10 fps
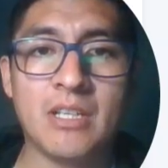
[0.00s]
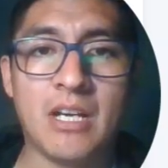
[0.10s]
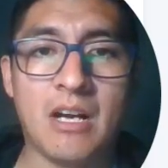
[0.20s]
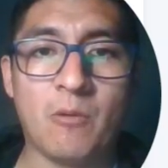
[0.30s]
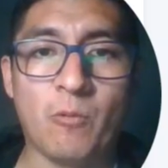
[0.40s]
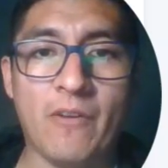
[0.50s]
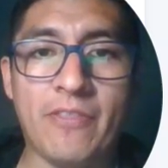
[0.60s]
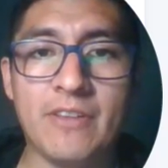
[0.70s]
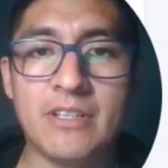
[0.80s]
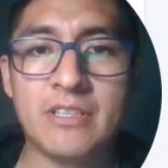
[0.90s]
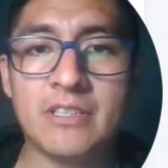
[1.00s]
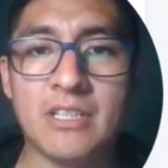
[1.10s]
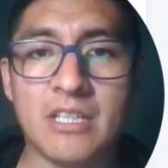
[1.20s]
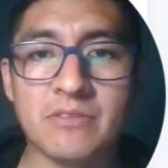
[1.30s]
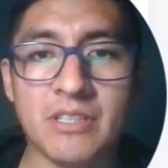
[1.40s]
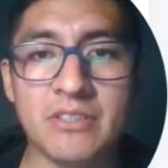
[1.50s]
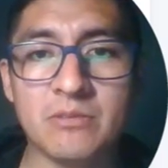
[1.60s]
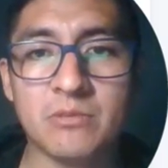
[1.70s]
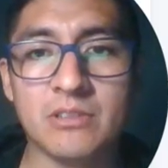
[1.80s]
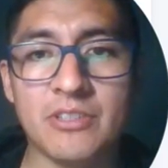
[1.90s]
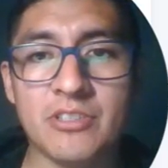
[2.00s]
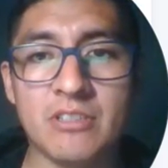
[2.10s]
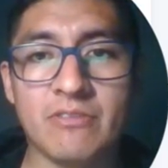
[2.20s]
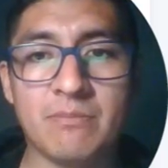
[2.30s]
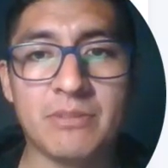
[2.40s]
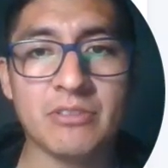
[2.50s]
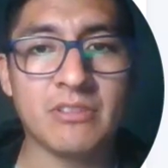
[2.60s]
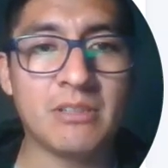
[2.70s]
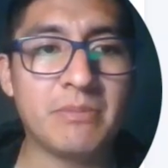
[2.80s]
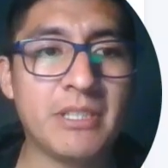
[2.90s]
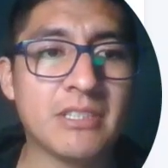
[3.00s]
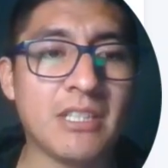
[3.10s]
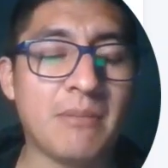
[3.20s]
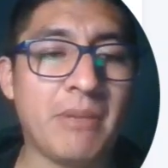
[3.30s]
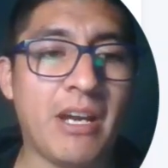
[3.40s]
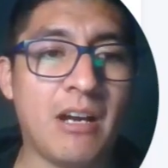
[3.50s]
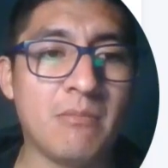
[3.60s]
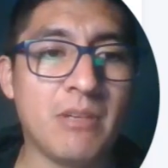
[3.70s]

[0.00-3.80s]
whether a runner will achieve a personal best and by how